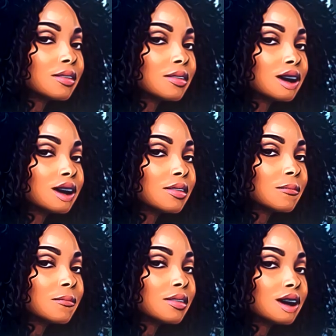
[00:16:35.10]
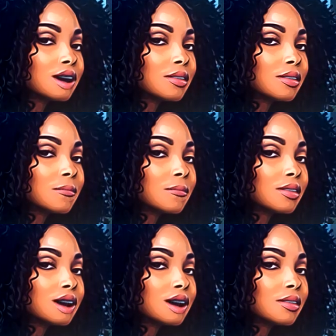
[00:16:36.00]
what is this, the four page letter? No, we're
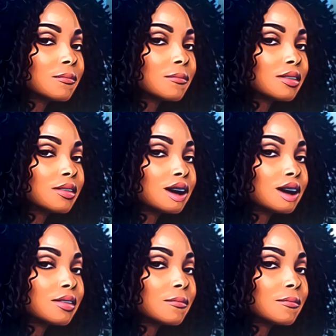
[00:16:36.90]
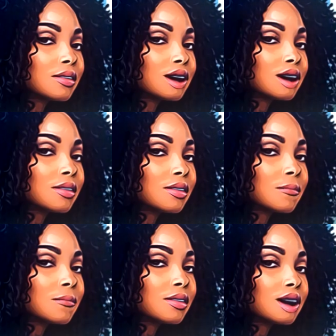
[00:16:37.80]
not about to do that. Dr. Pepper, that
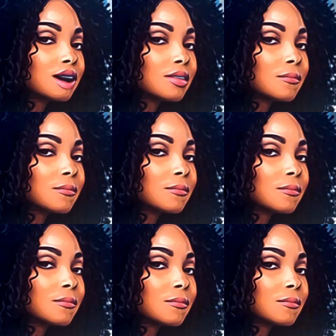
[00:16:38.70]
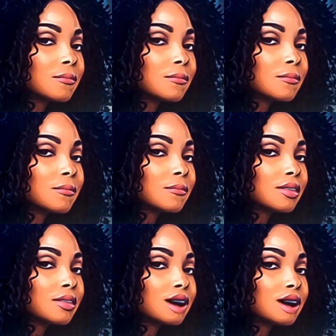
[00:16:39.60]
advice was awful. Okay.
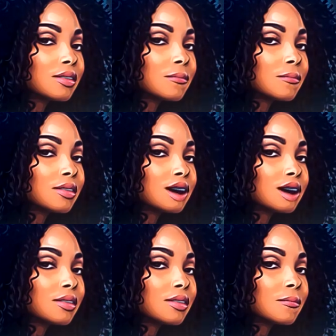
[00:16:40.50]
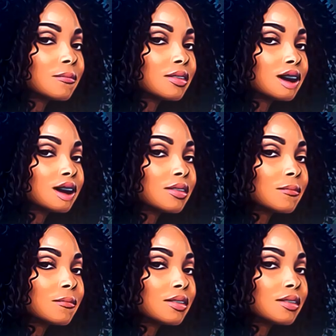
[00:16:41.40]
You may as well send them an email.
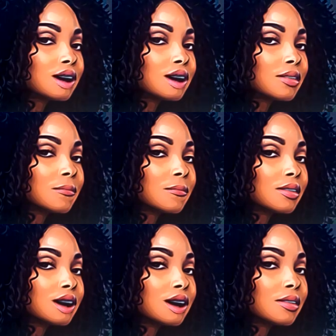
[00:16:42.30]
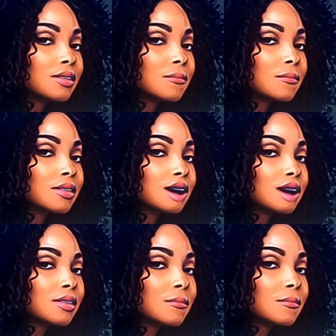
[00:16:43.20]
You didn't directly tackle
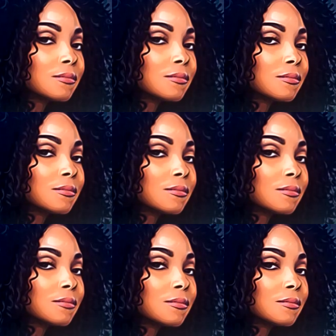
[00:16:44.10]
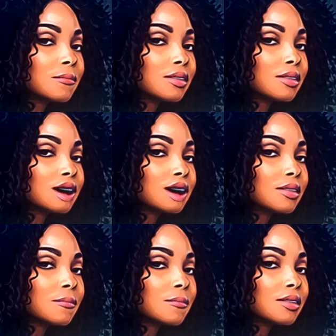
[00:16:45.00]
any issue. Child, we need
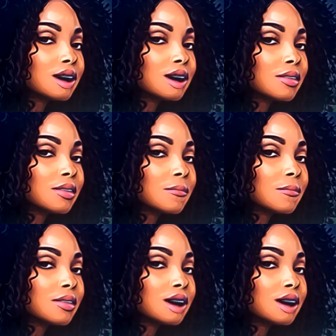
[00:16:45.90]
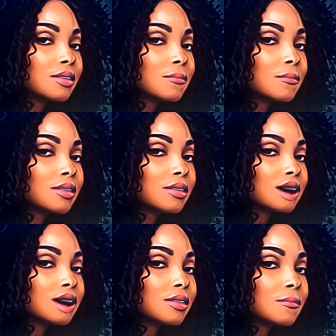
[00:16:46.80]
Dr. Tracy from Family or Fiance because, baby,
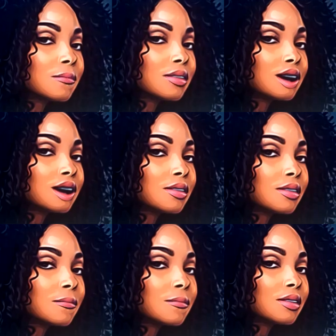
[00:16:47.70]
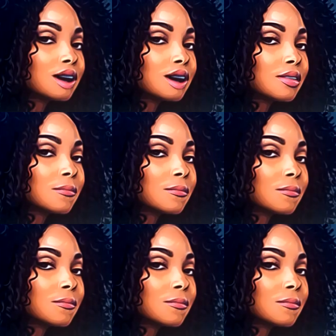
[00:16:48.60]
she would have got on
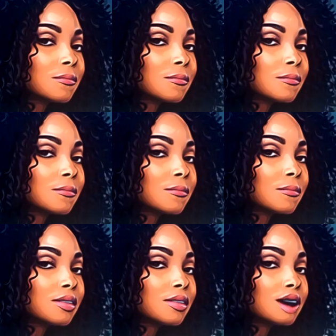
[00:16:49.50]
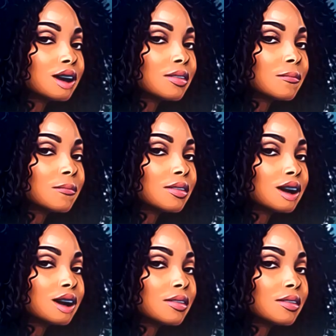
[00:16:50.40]
Morgan. One thing about
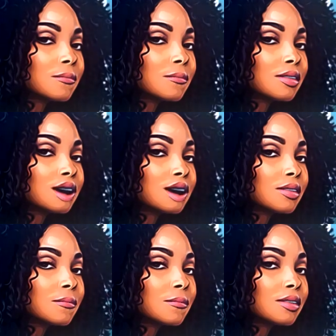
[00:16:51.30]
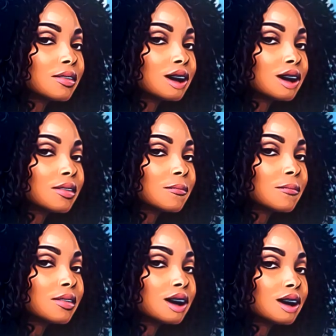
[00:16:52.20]
Tracy, shout out to Tracy.
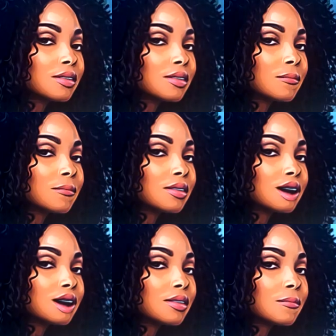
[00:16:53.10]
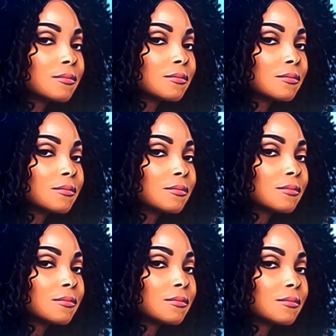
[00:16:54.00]
Listen, Tracy, come on from off of
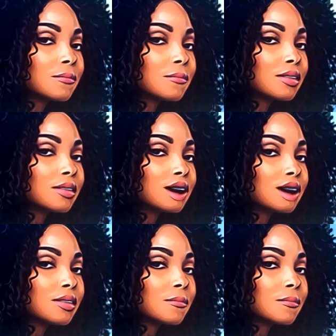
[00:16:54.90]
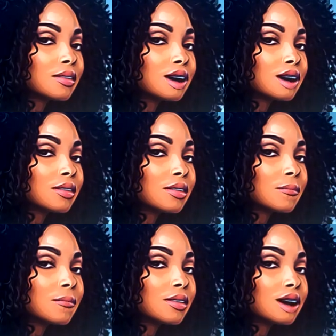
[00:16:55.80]
on, okay?
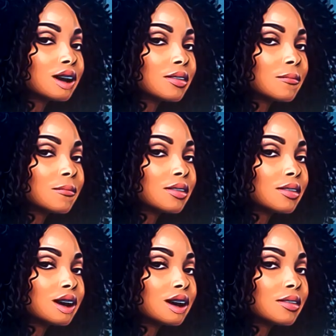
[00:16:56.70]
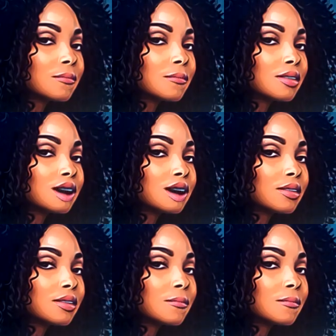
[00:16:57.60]
Come on over to Lifetime. Let them pay you the
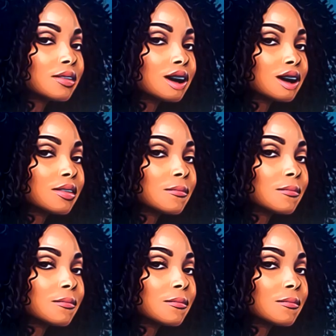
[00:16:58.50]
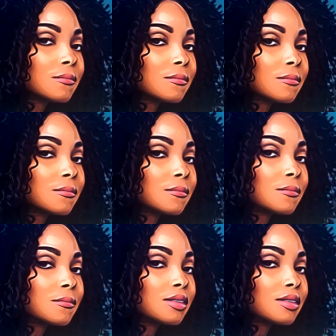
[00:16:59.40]
big bucks, and
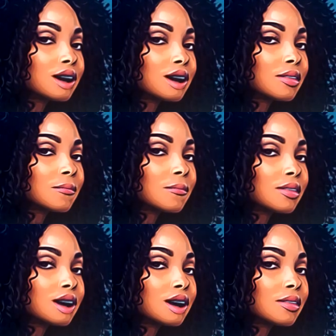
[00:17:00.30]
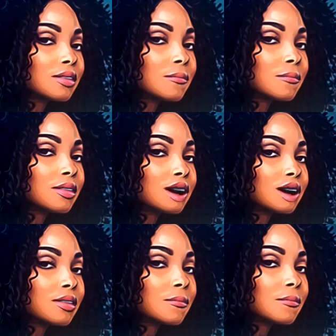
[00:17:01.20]
you are who we need
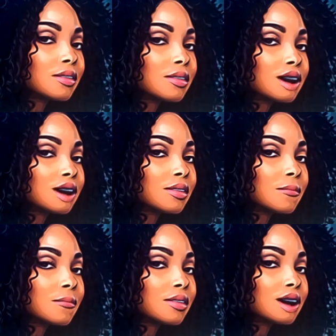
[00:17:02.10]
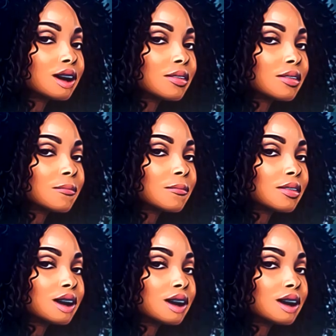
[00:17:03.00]
you know, we can kind of get somebody else over there for family or